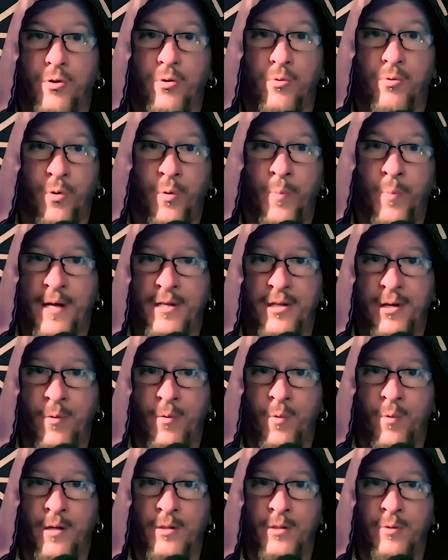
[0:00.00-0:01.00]
group as it
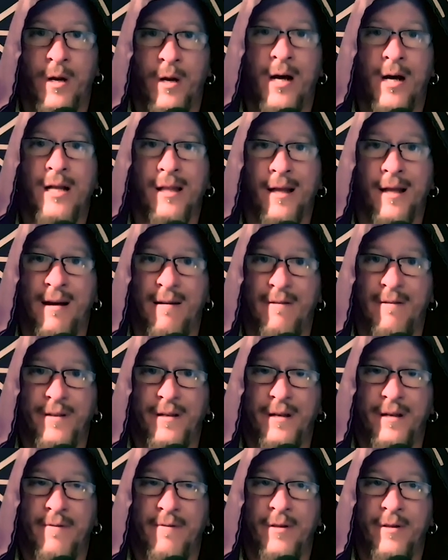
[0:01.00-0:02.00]
was when I left,
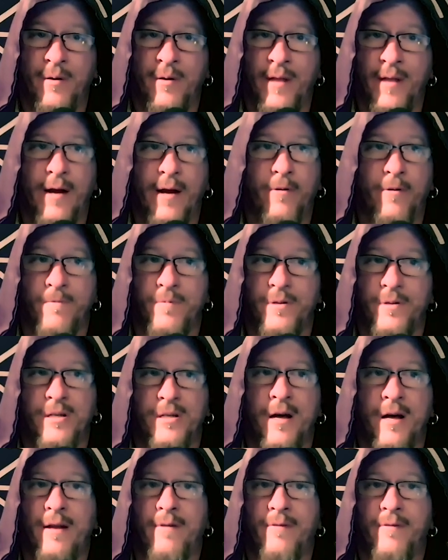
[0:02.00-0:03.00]
and even though that group is
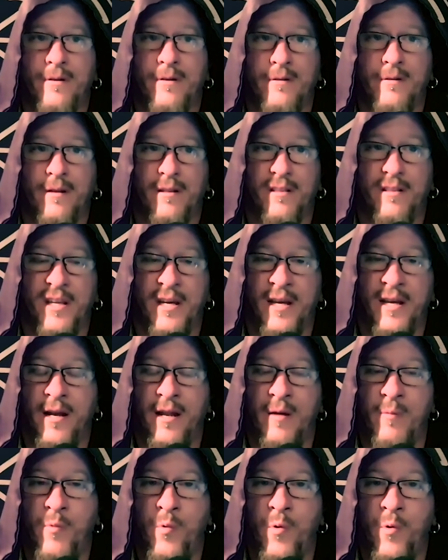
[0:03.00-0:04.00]
not even a thing
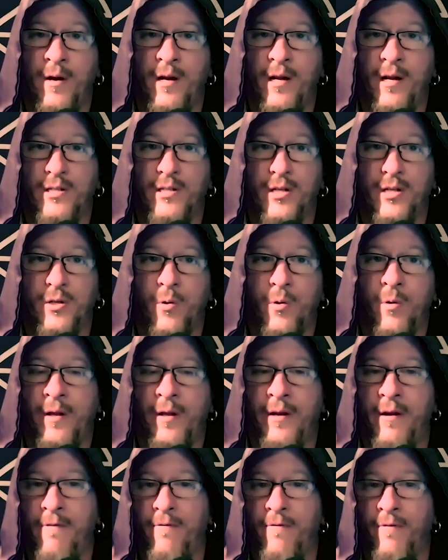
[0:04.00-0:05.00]
anymore, and it's a totally
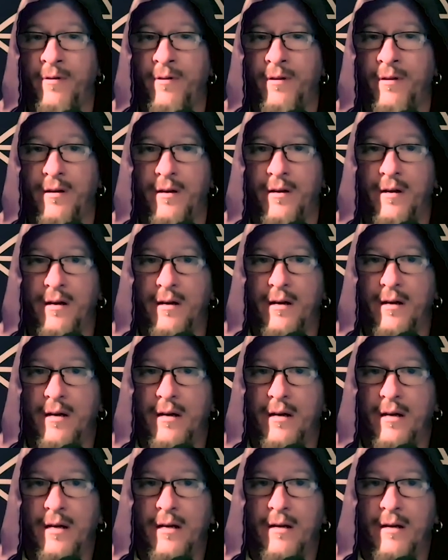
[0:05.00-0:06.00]
different
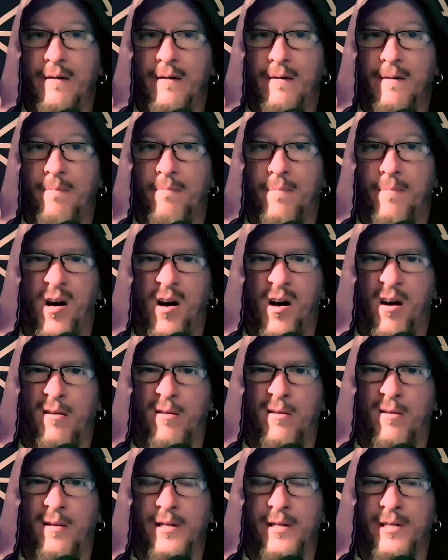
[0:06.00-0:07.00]

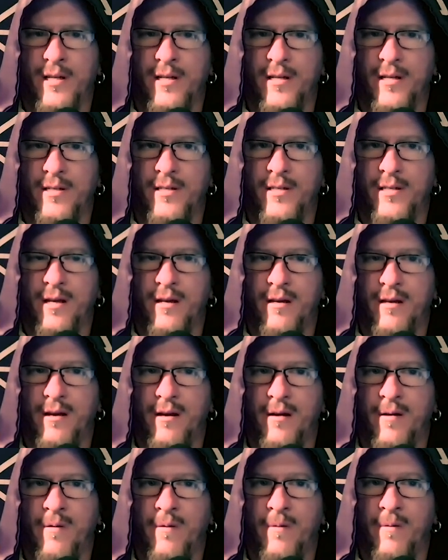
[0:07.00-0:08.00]
model, it's it's you
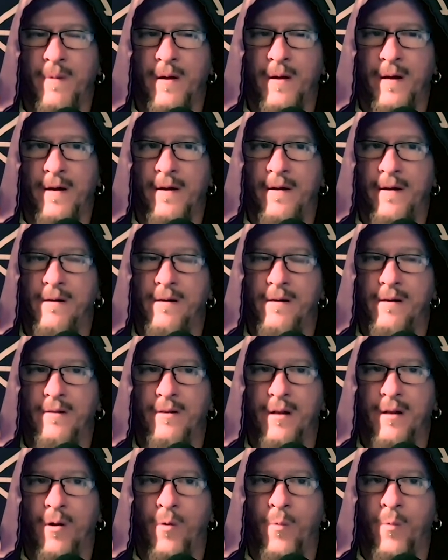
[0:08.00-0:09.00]
know, I don't I
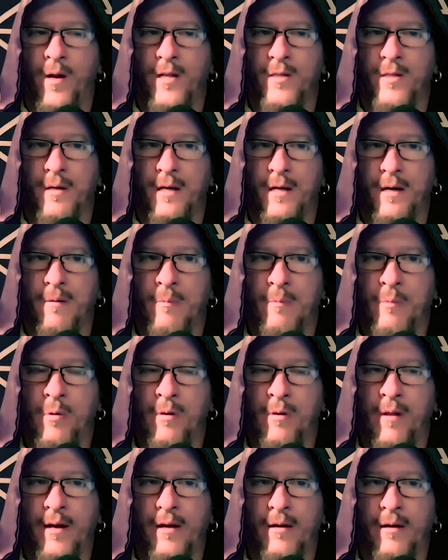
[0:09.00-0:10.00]
don't know what it's become, more
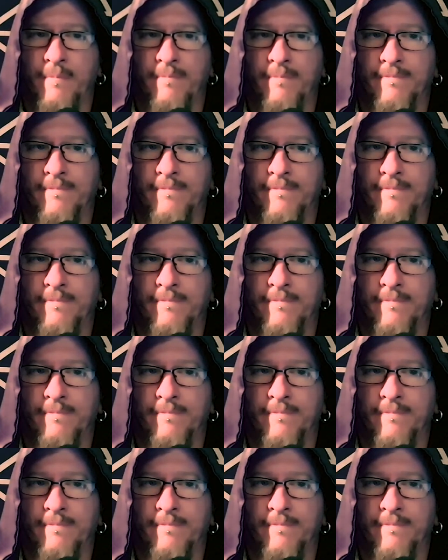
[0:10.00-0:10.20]
like a,